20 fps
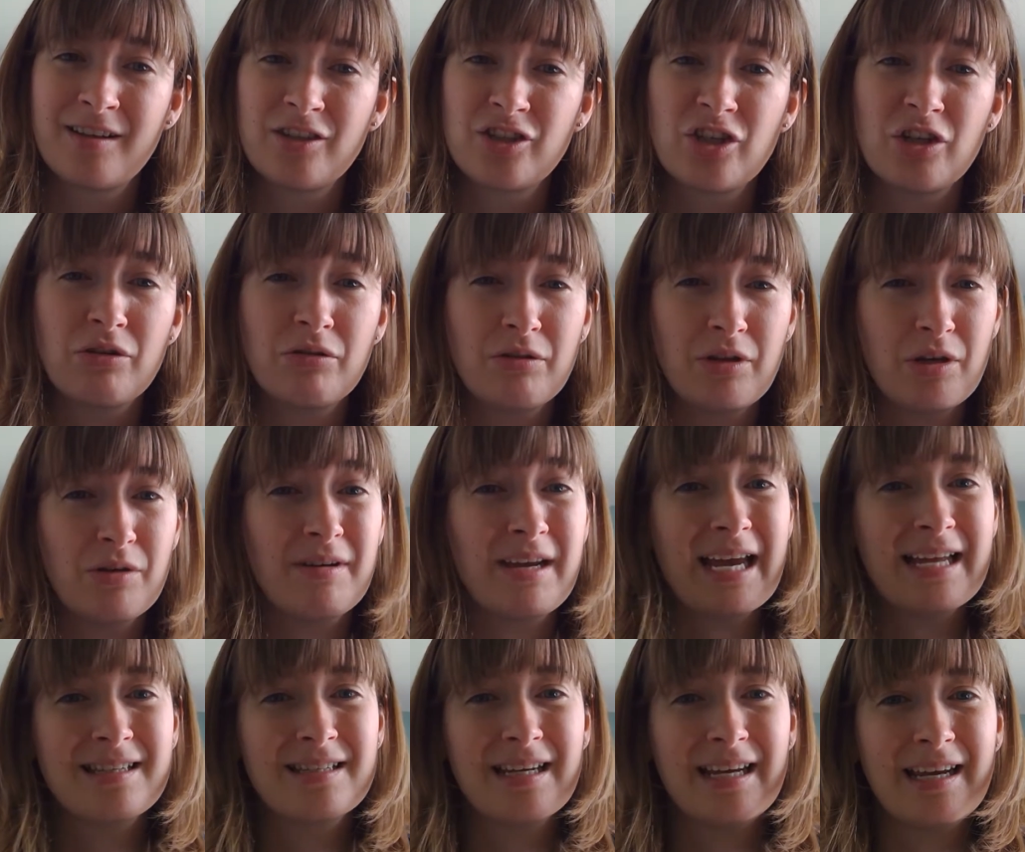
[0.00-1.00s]
till you
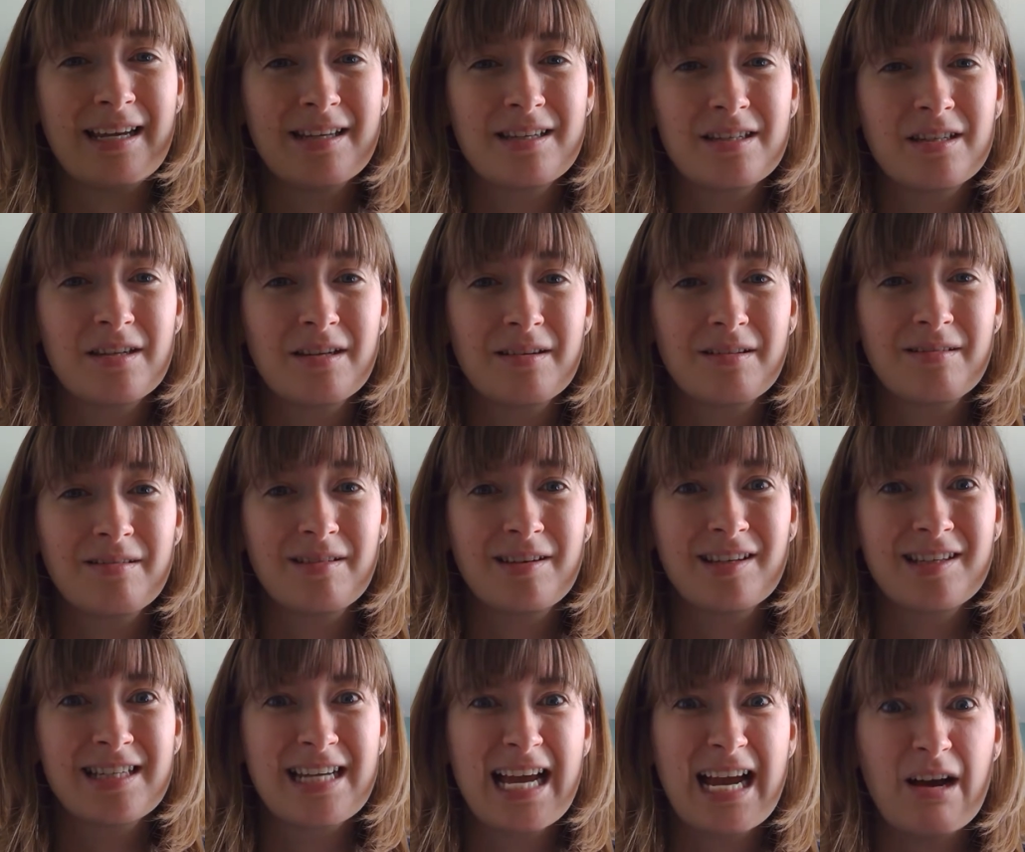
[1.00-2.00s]
get it
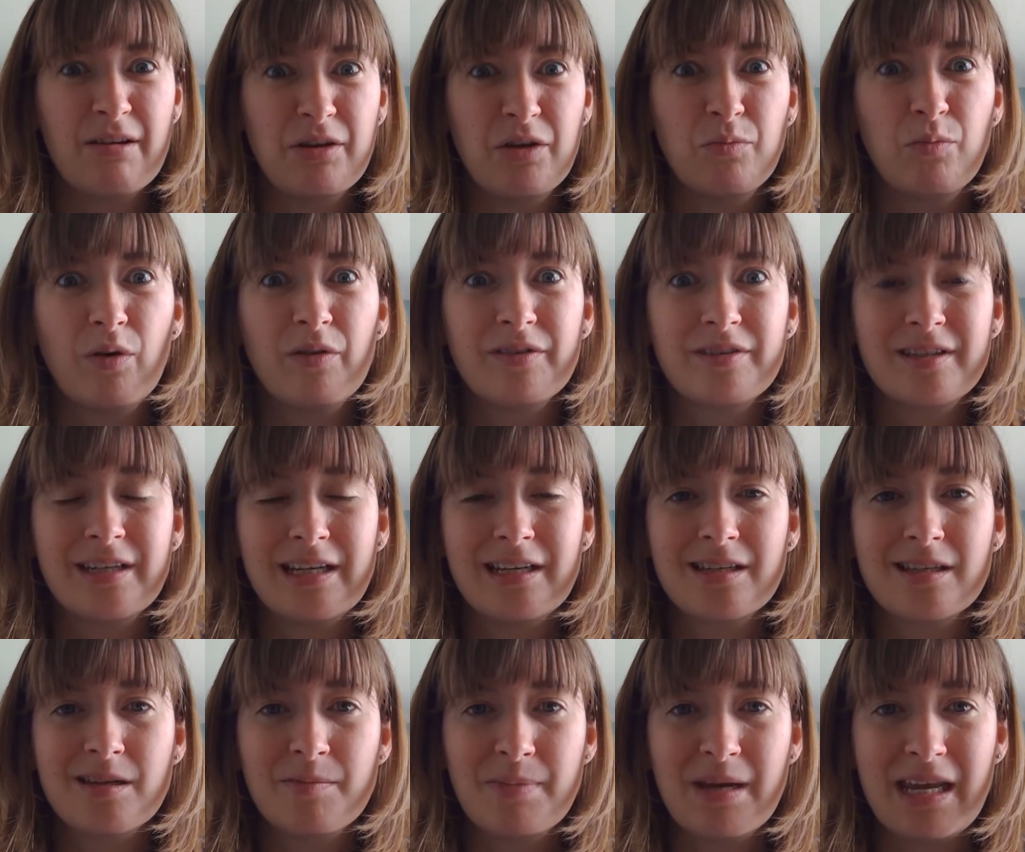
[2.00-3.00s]
to how you want it
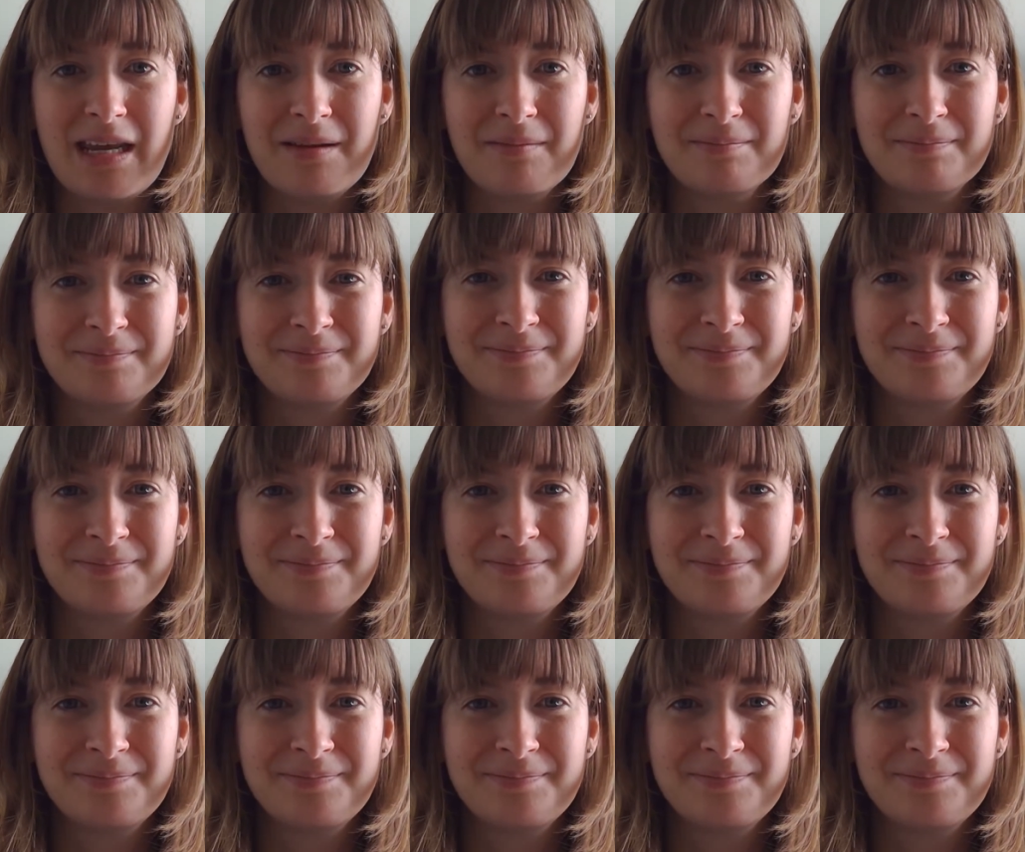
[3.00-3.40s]
to be.